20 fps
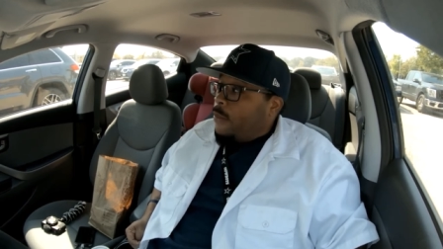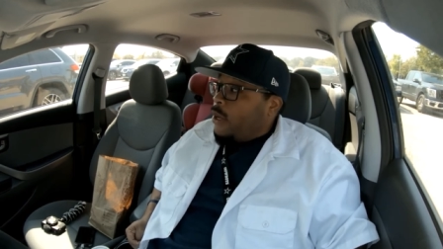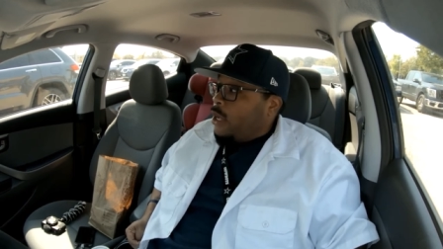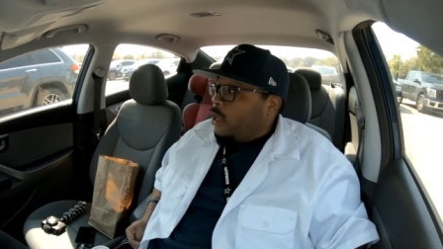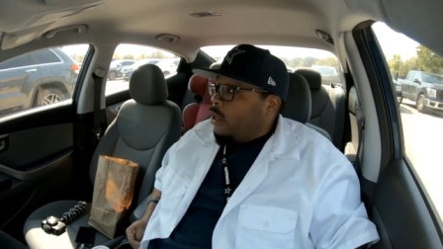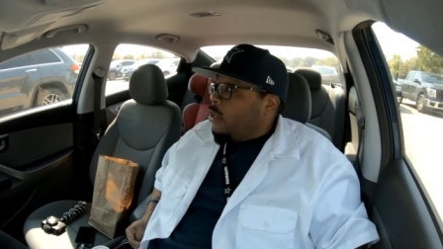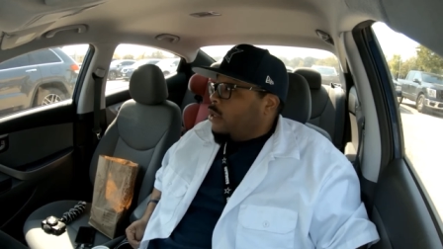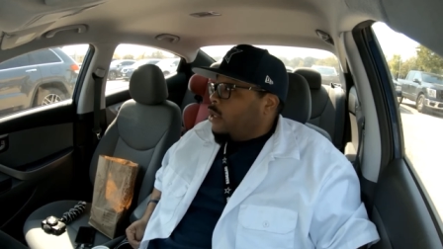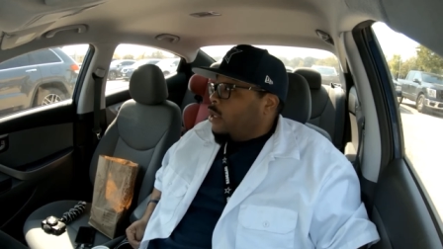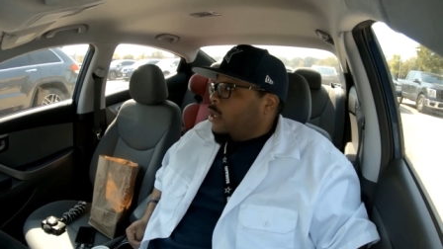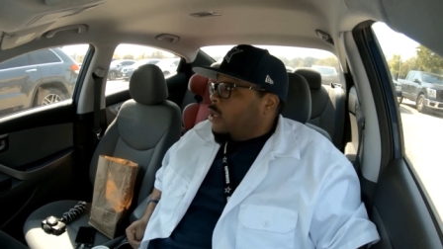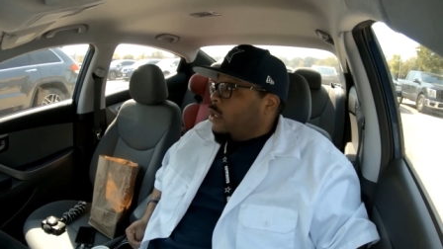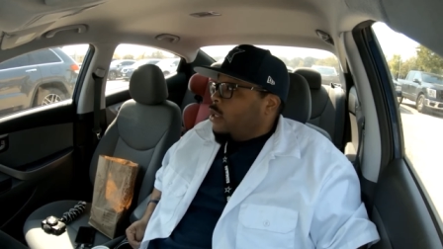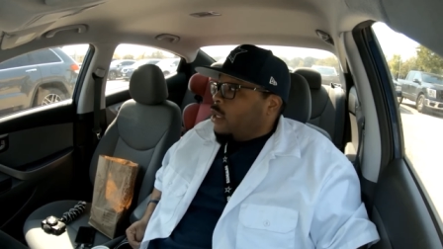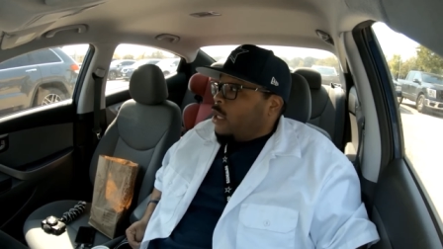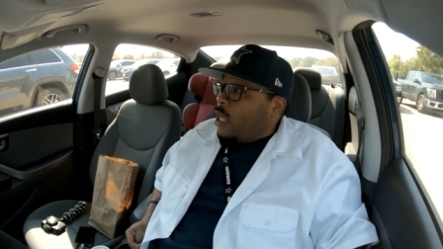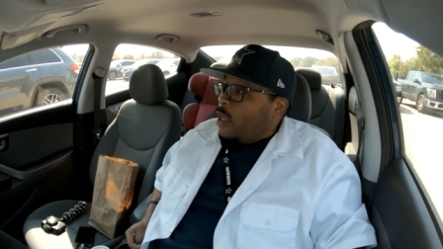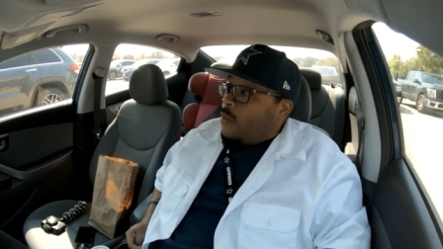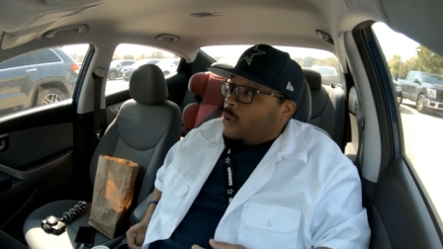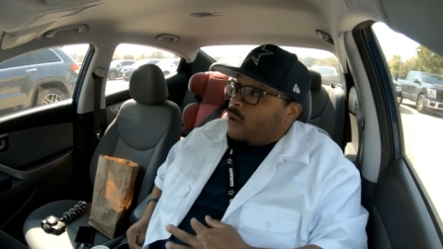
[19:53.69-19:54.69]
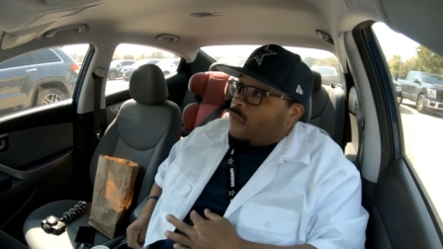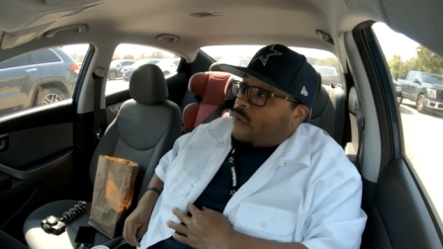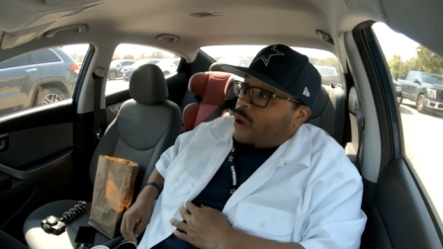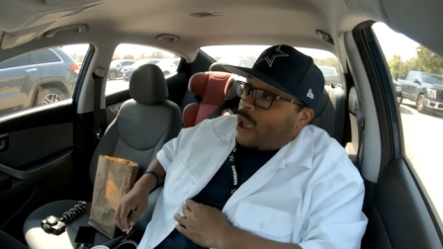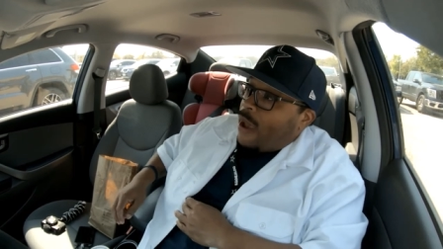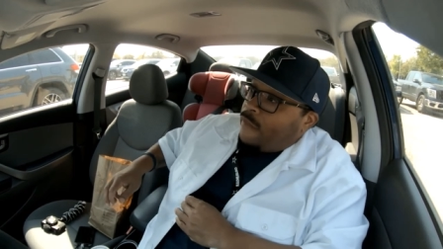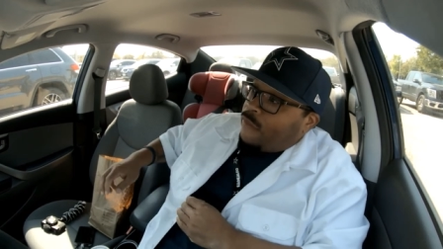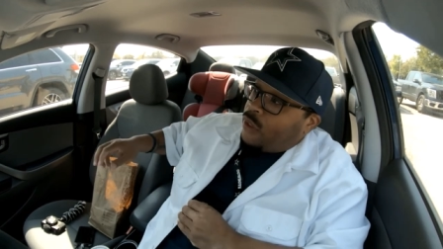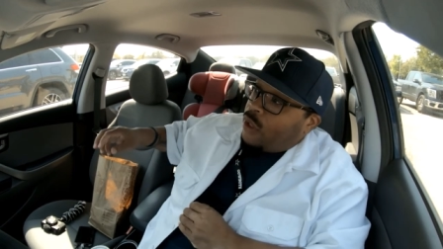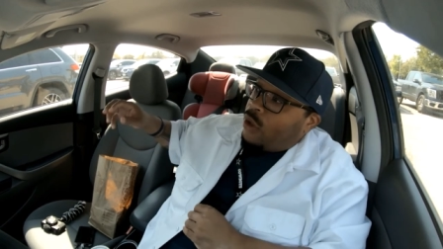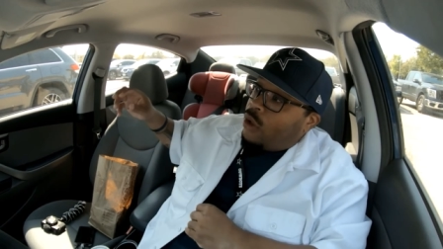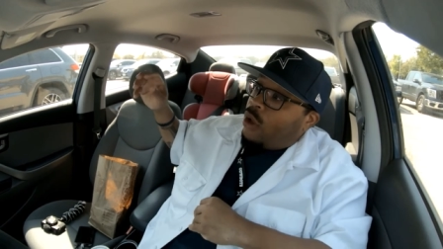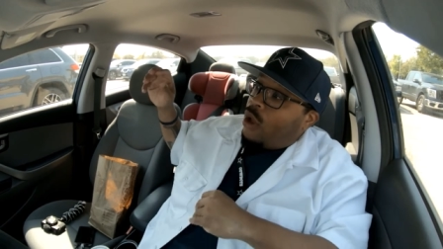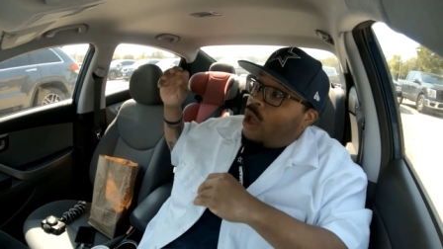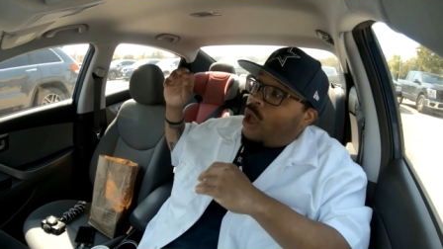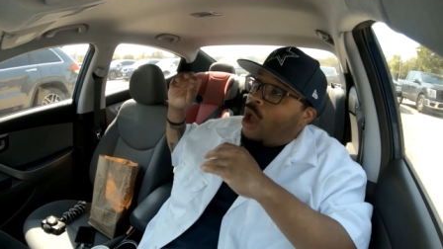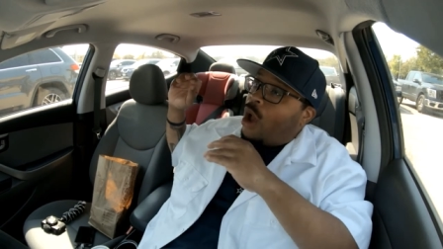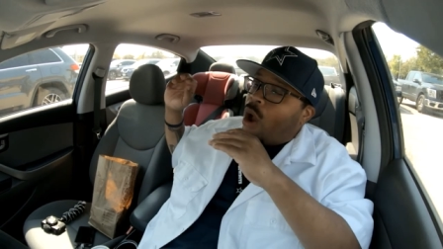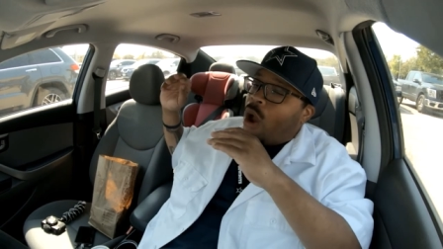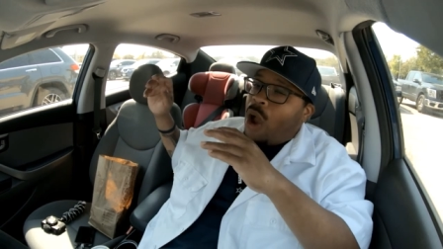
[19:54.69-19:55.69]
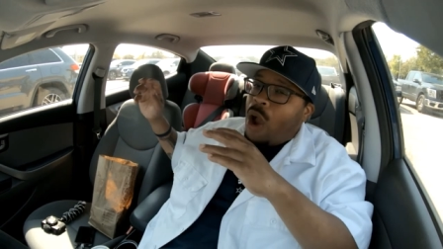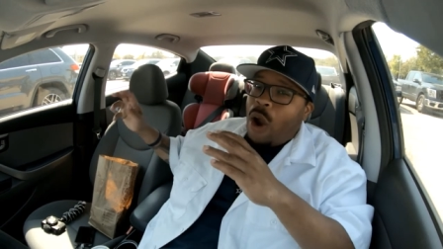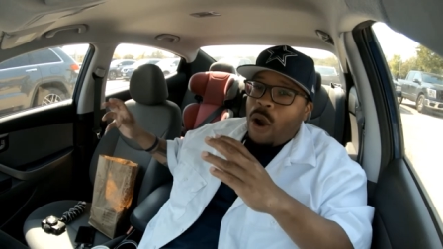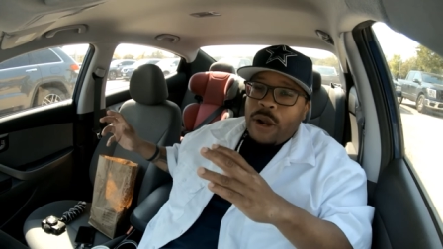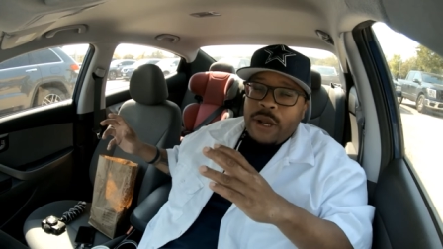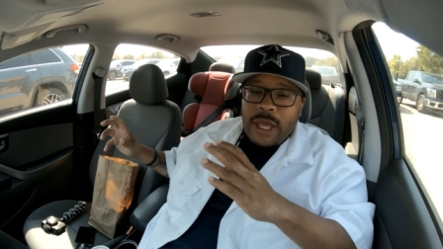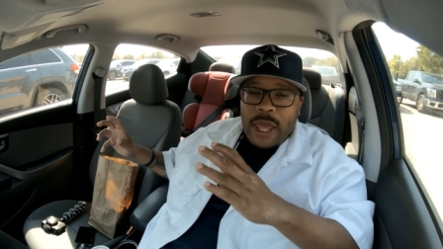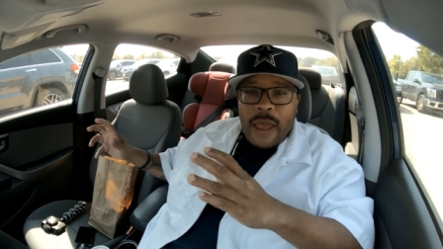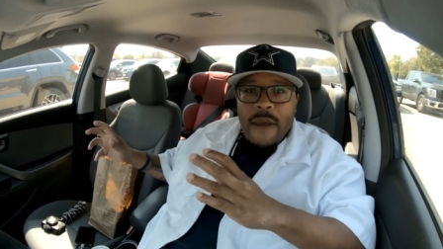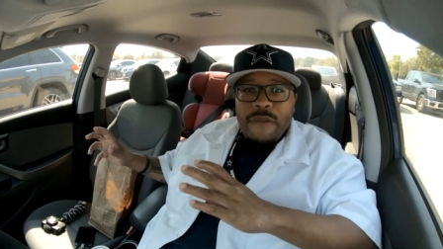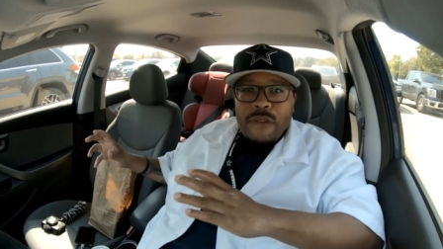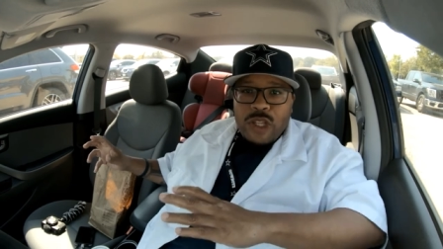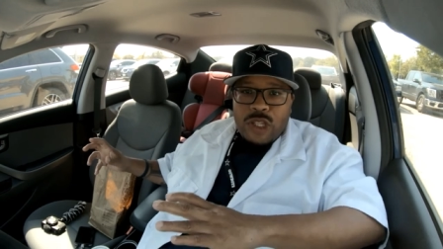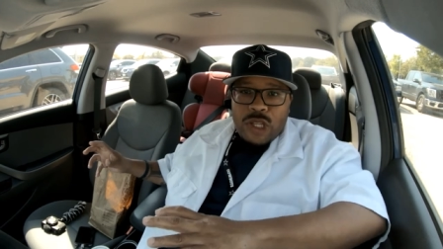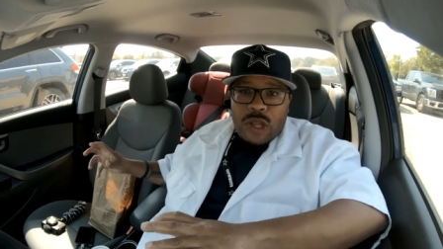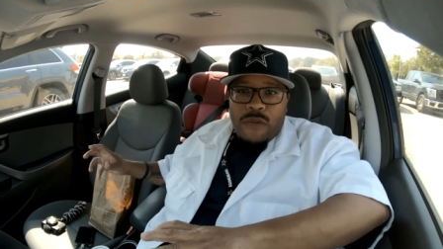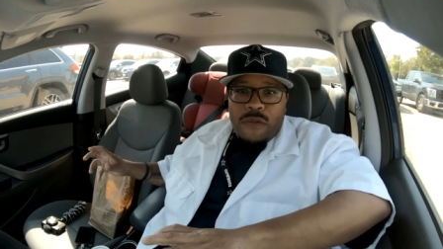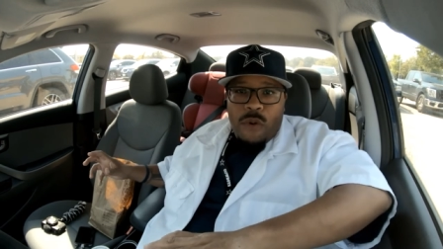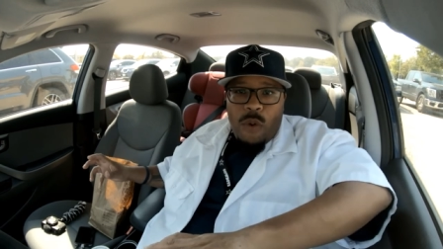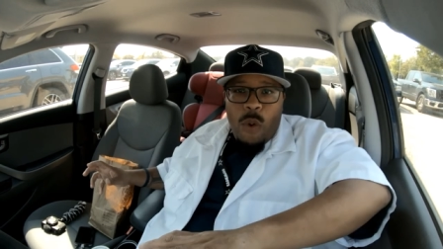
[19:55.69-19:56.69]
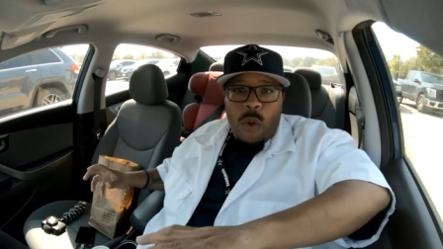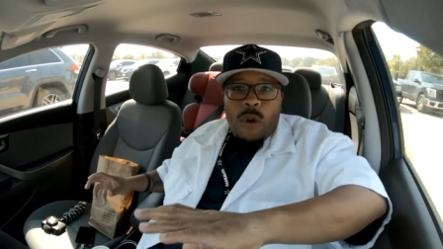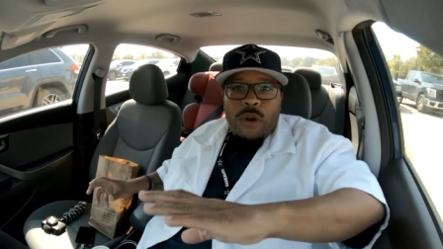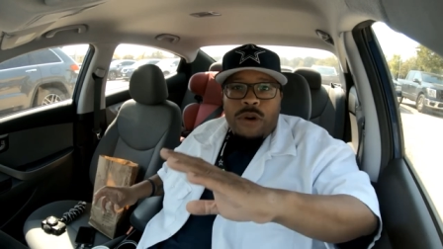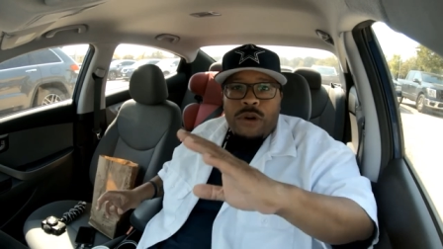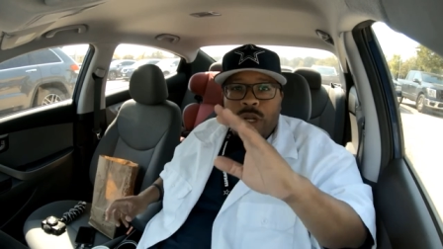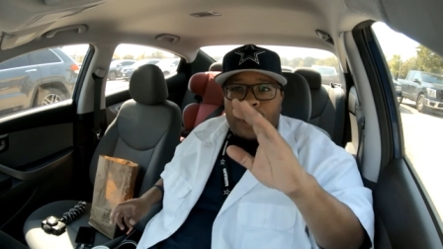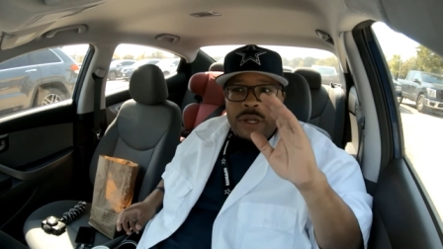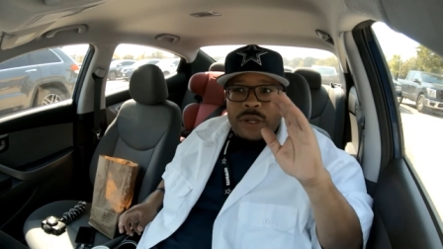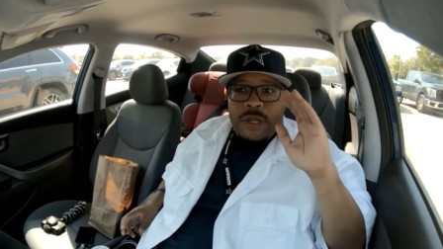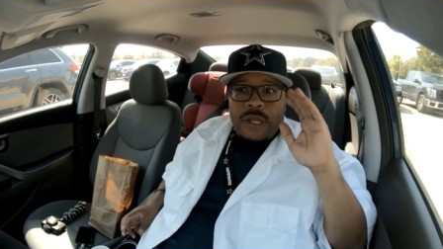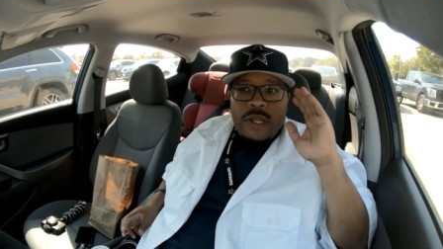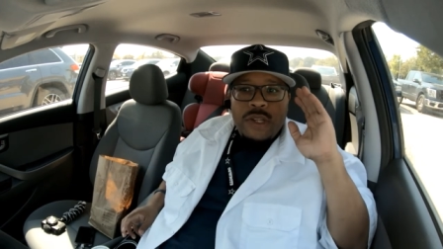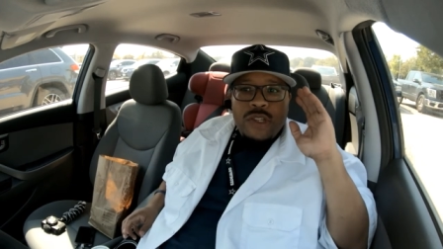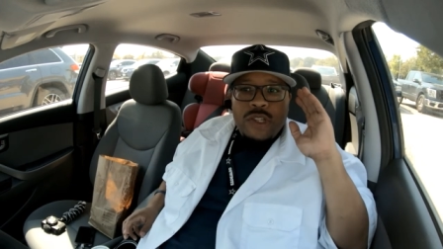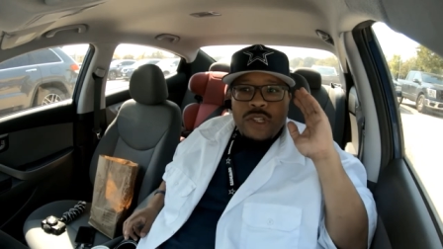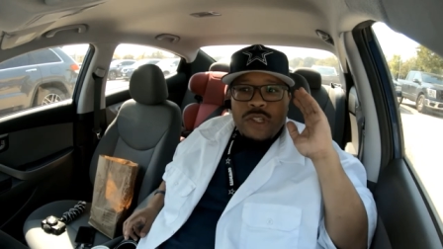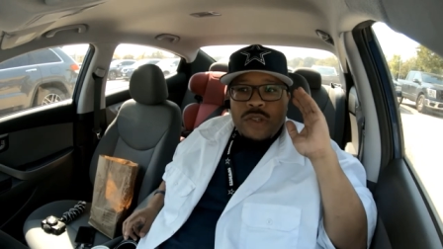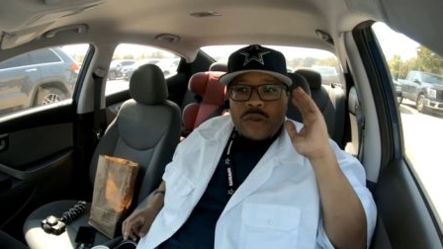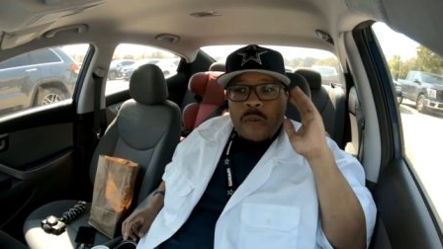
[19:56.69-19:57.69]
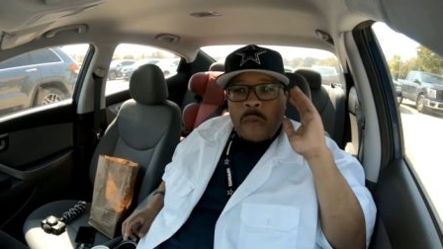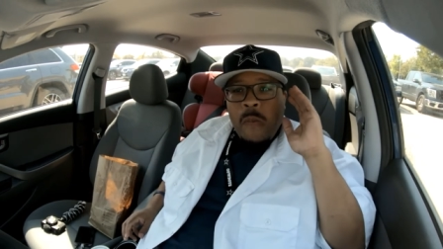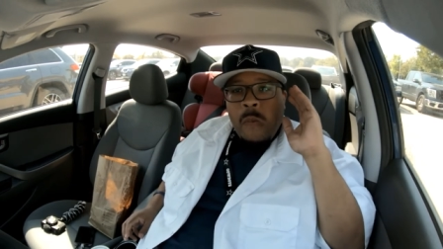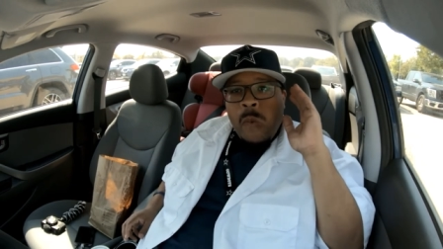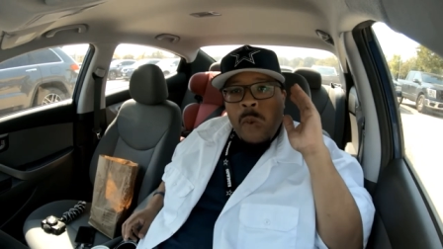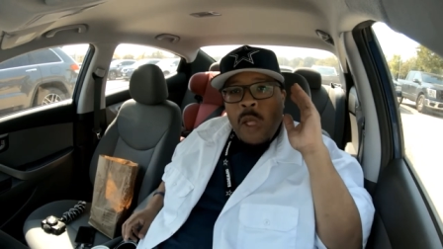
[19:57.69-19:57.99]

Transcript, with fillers: I mean, even if I have to, I already have the stuff ordered, and then just